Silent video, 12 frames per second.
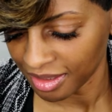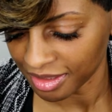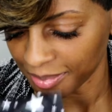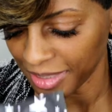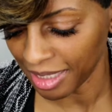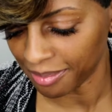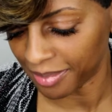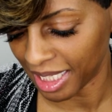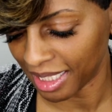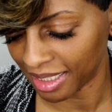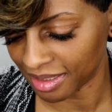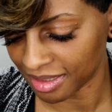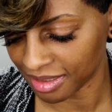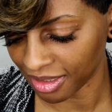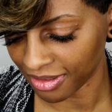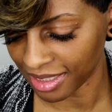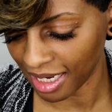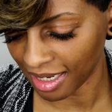the Popband
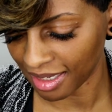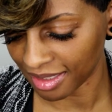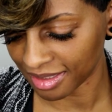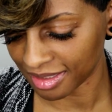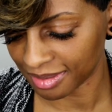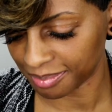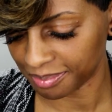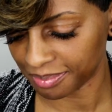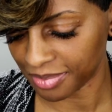Starry Eyes